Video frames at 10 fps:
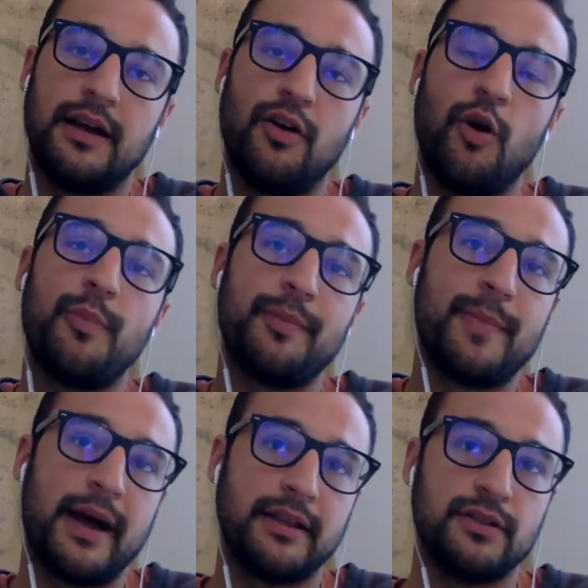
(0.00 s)
open
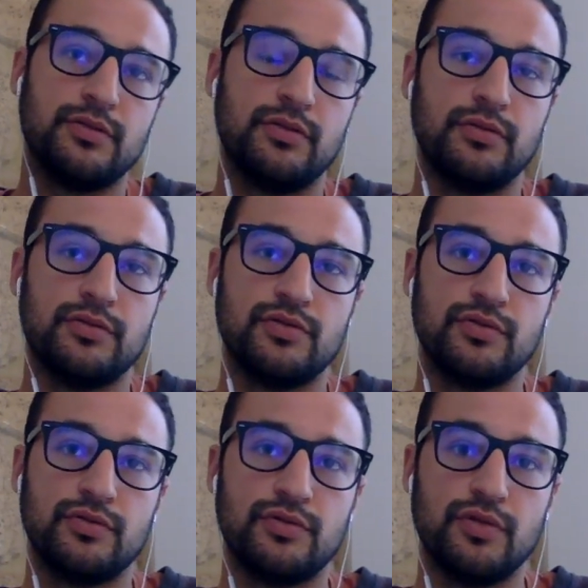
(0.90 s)
mind to
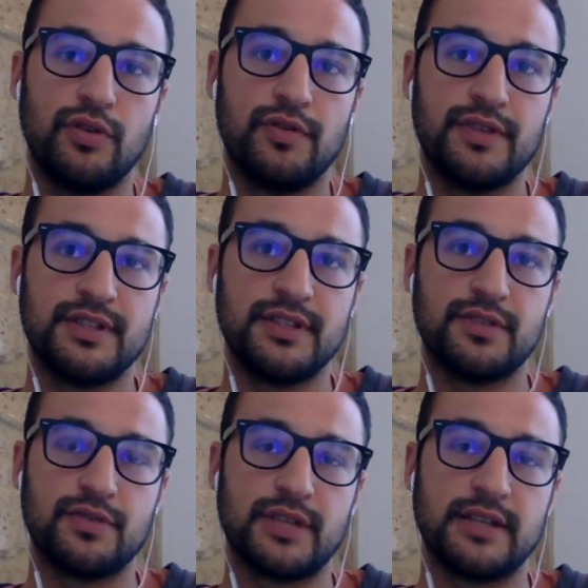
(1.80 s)
all of these
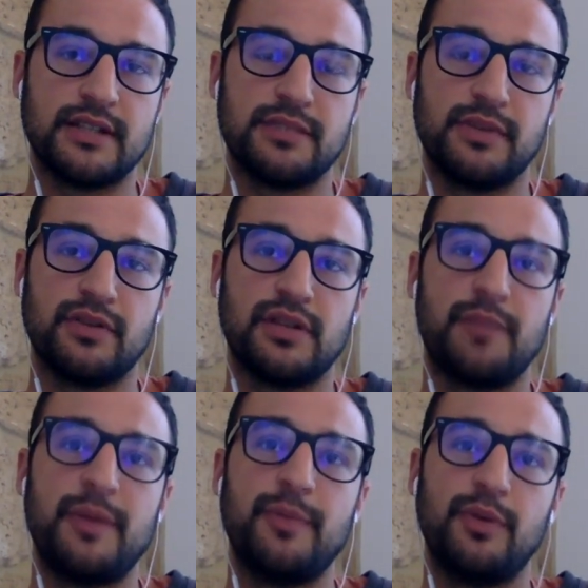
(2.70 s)
circumstances, because the
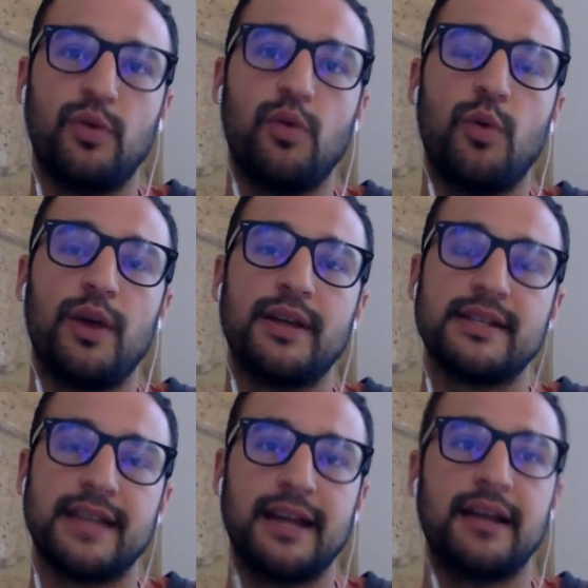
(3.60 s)
people who were
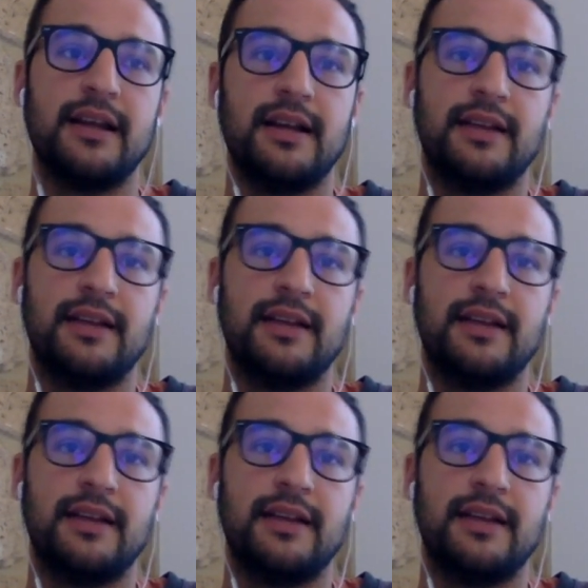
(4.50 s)
scared,